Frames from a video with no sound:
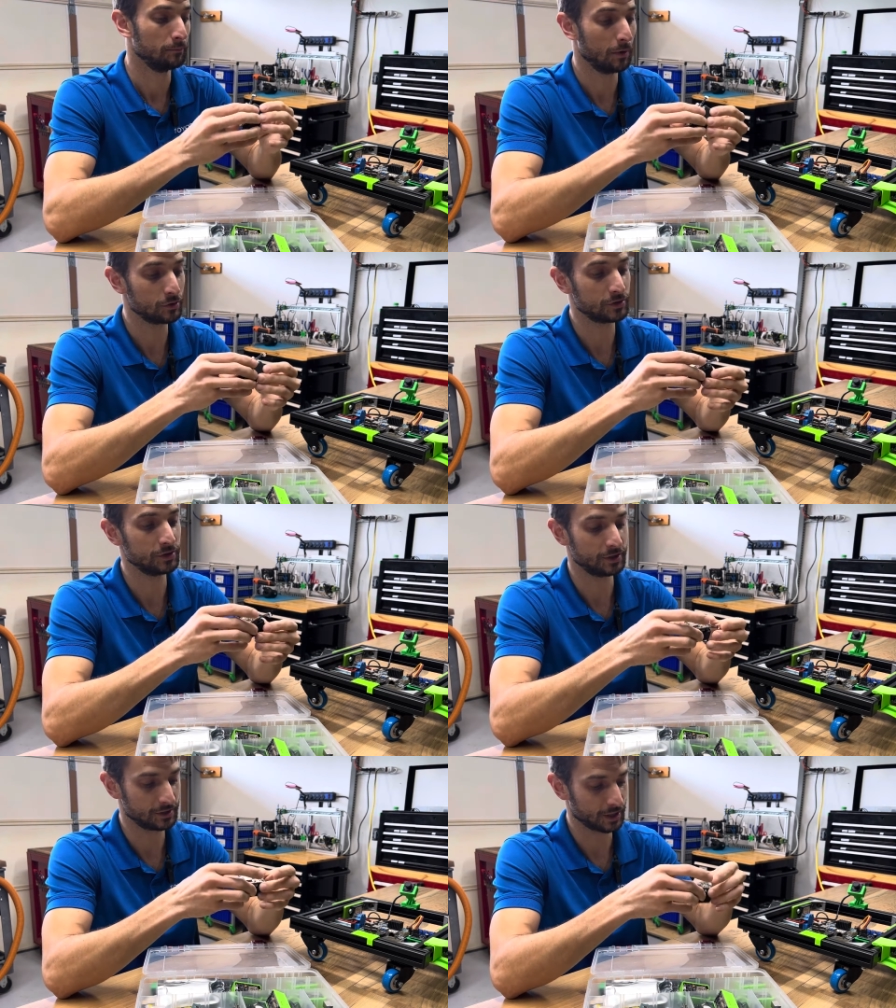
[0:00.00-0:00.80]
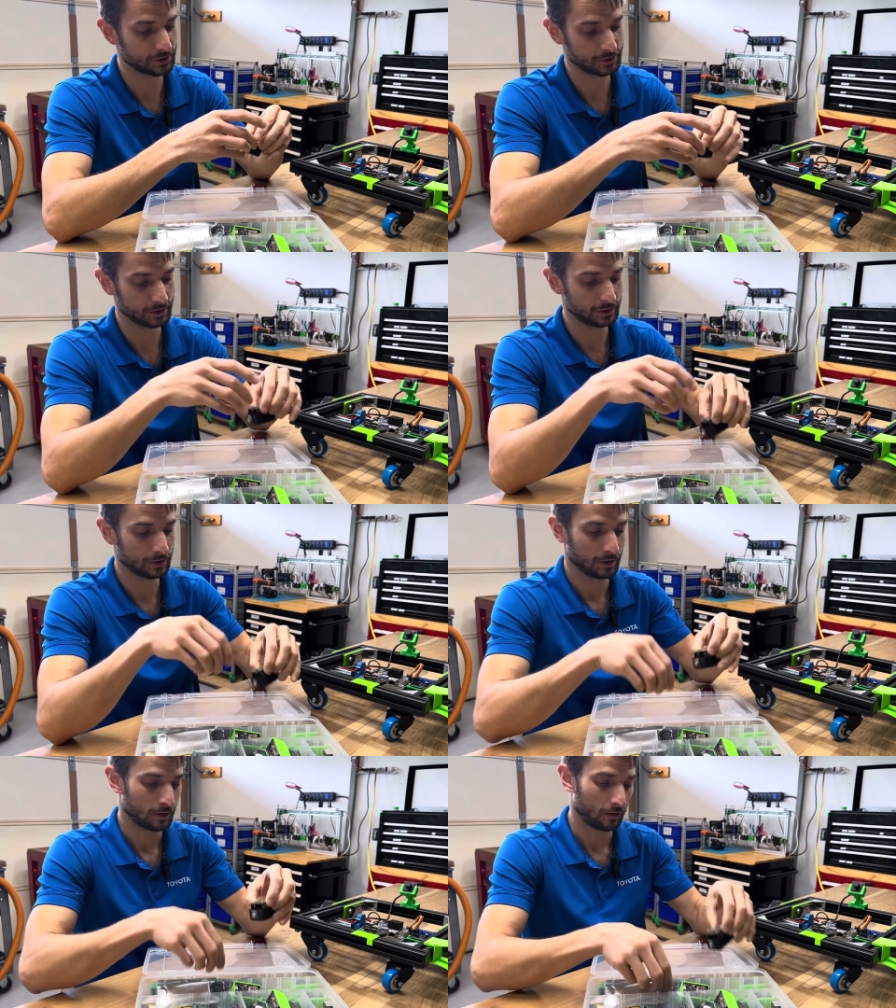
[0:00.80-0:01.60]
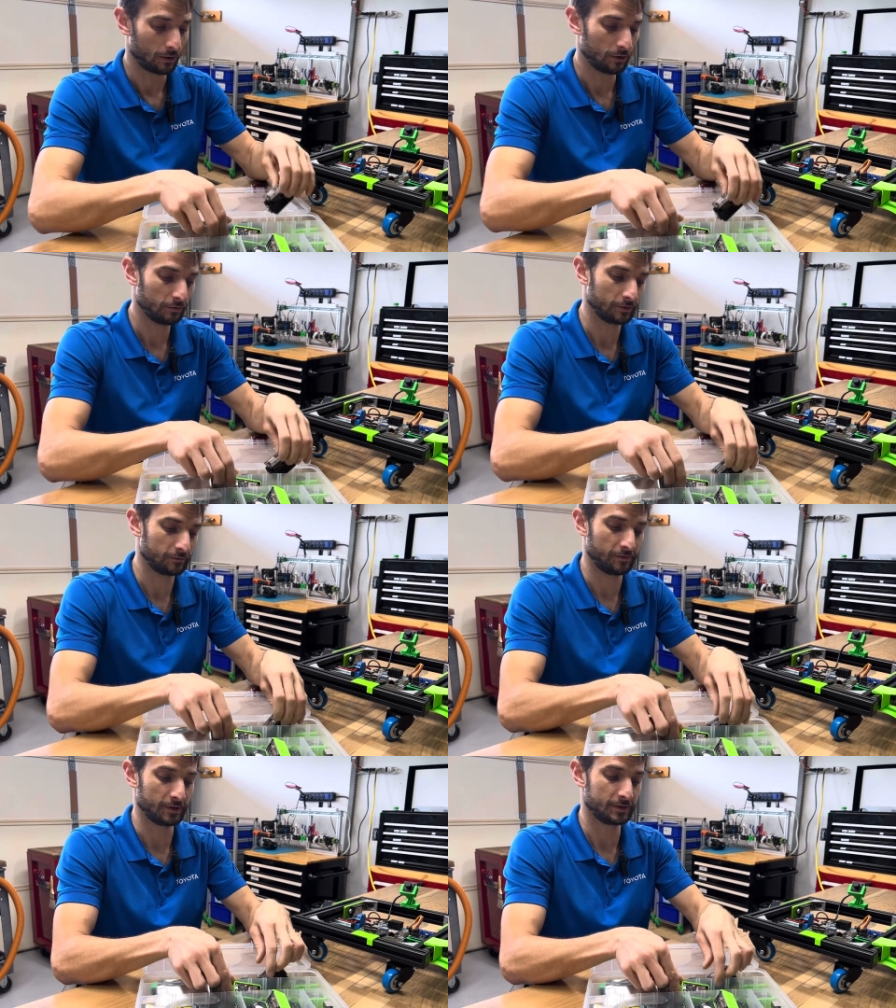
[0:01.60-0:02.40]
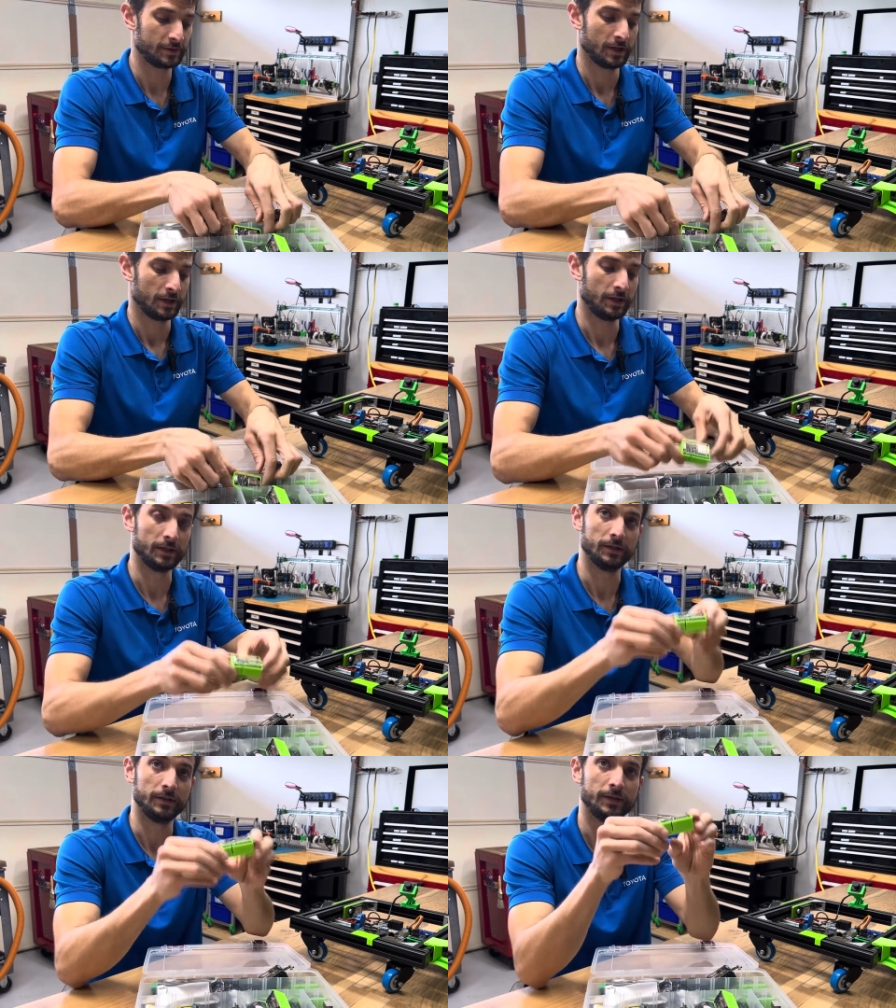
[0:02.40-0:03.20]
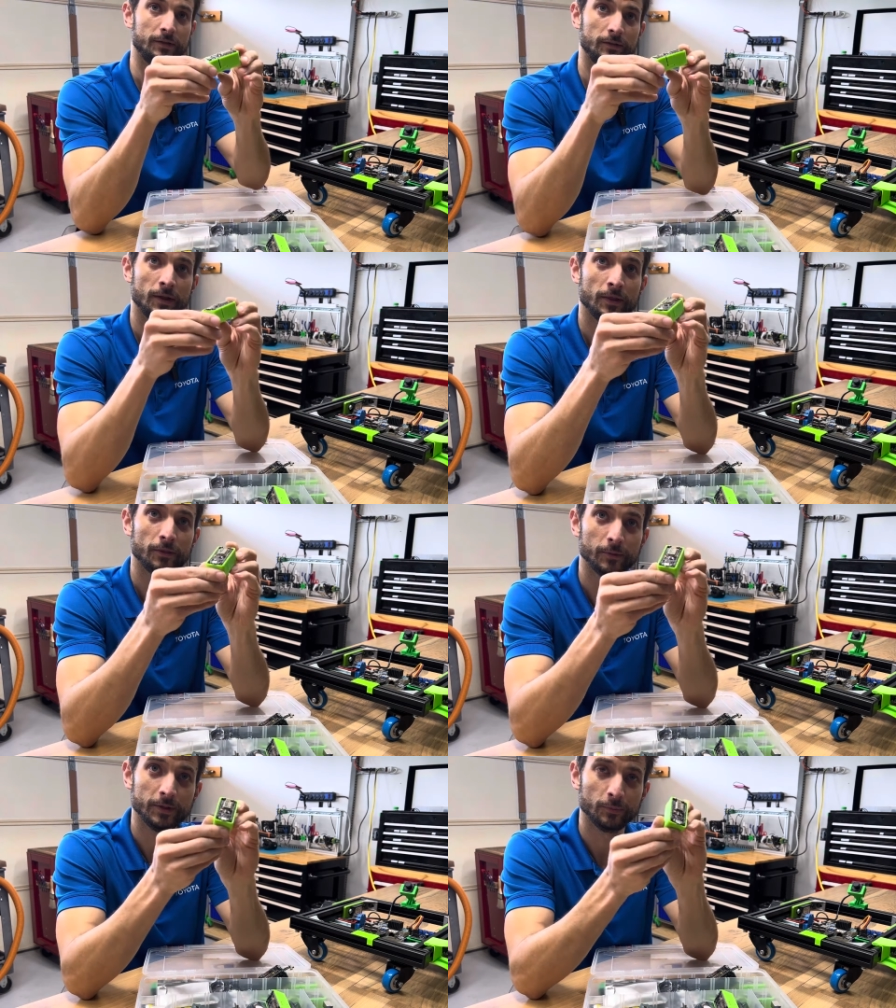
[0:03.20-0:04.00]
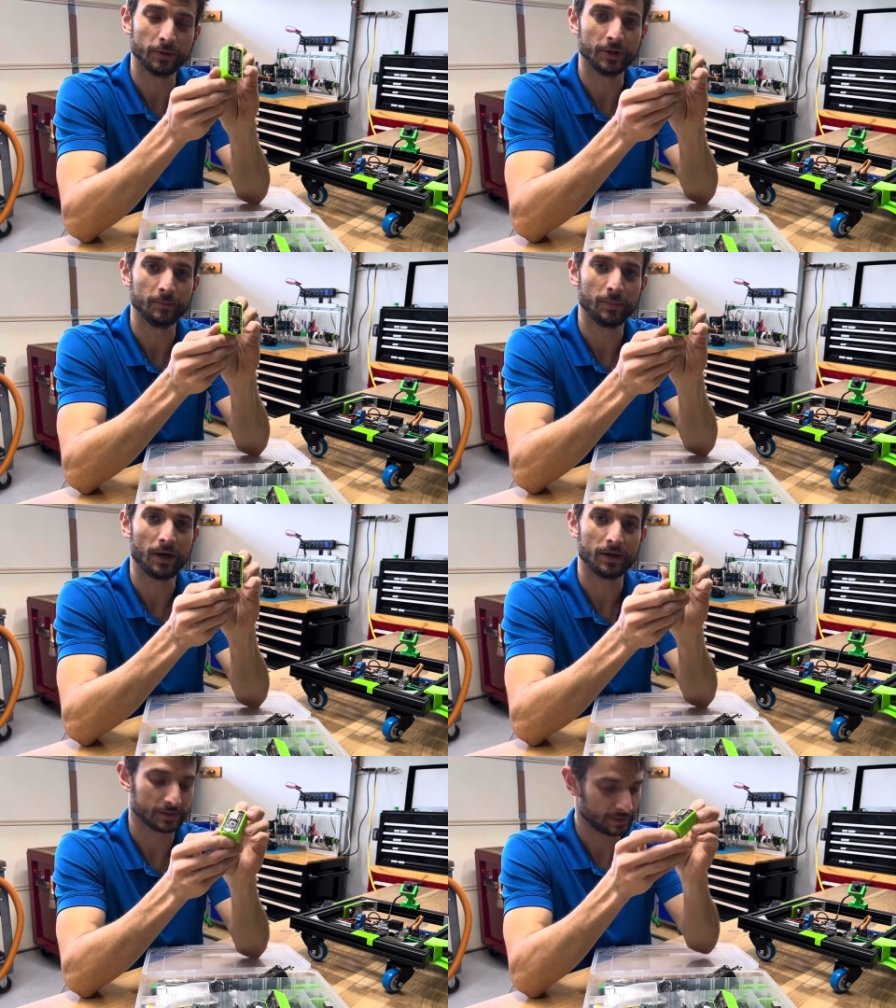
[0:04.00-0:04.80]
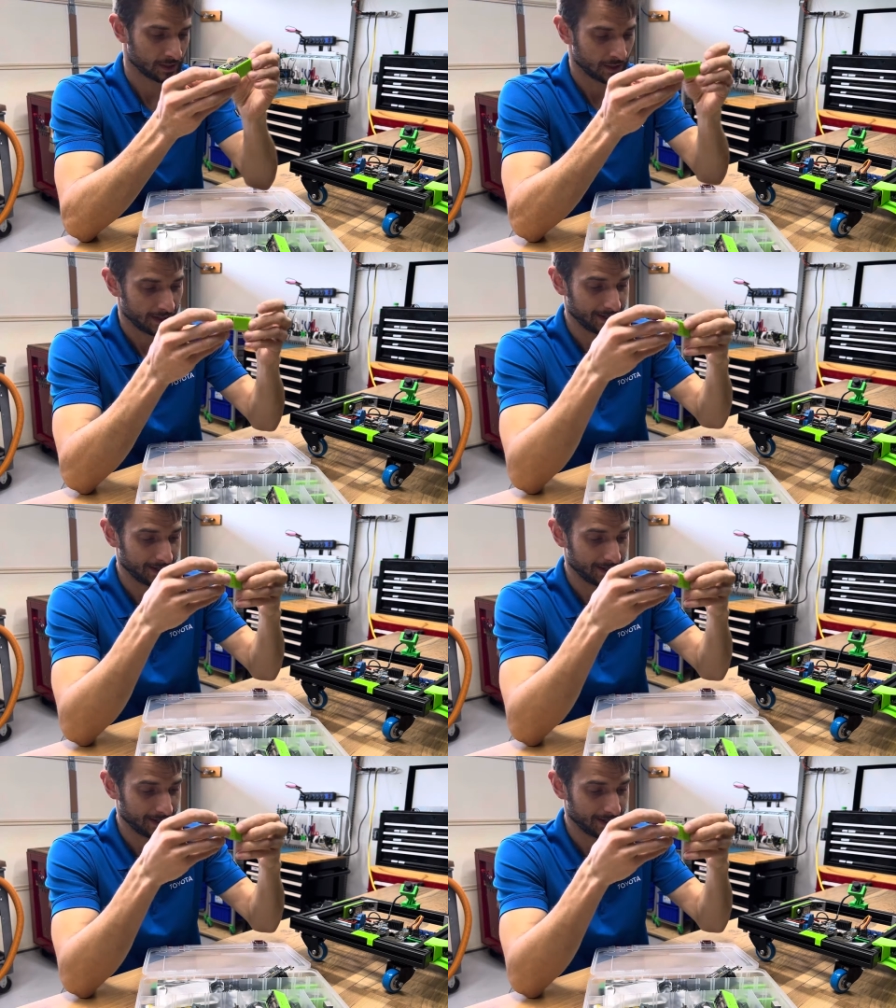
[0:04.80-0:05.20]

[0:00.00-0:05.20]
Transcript: motion detection, all of it fits in a little 3D printed box.